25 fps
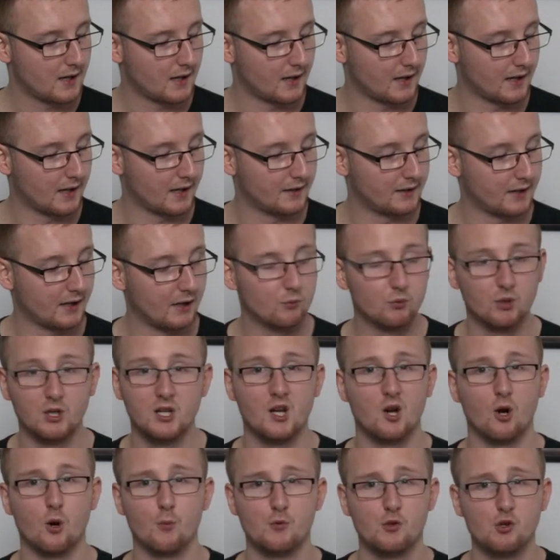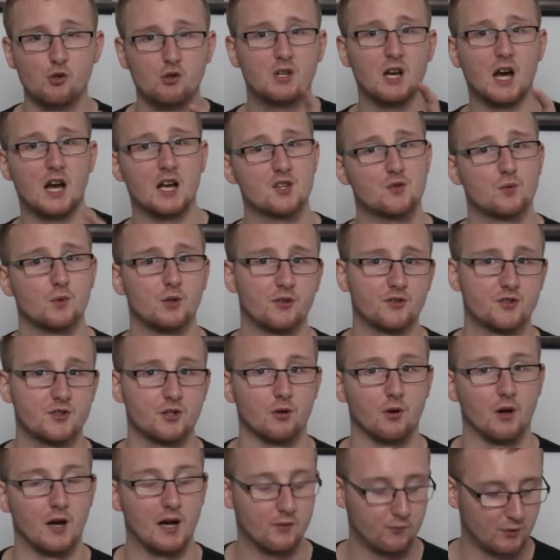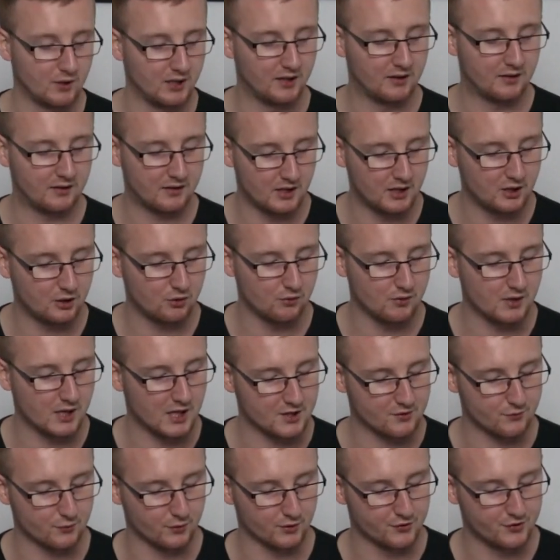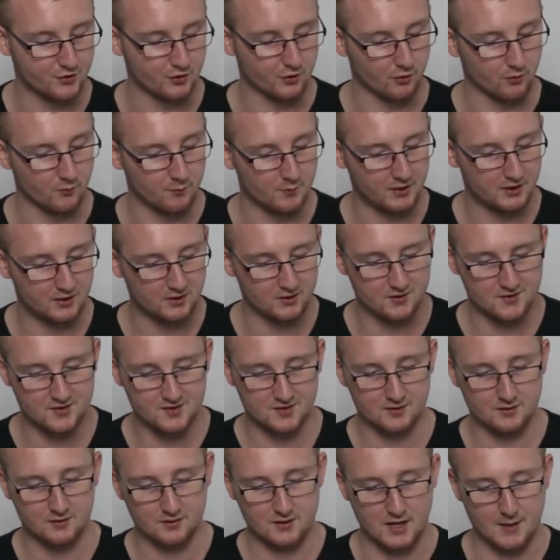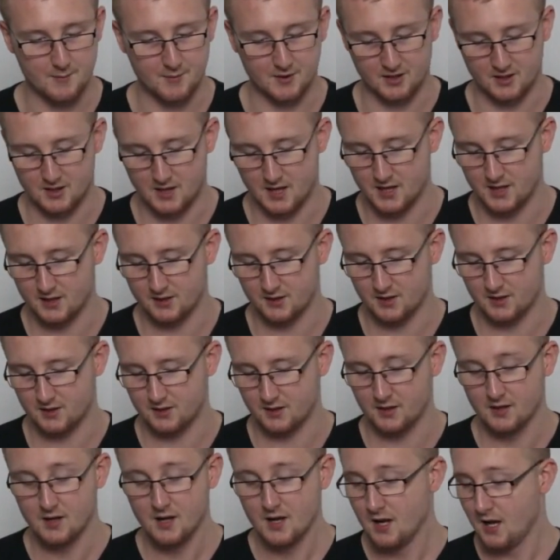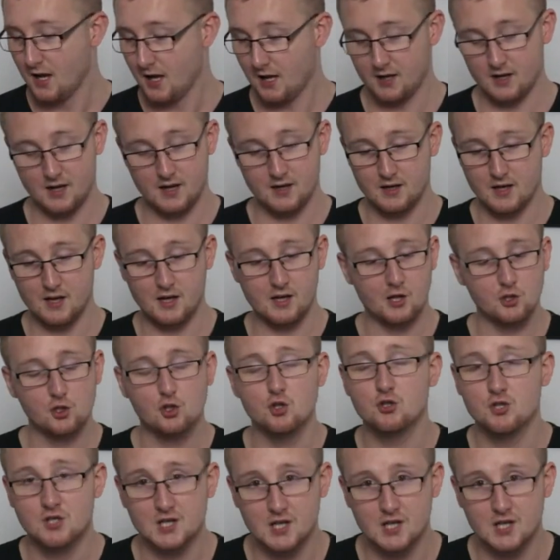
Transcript: And I really hope you guys will too. I really think you guys will too. Because, I mean, I should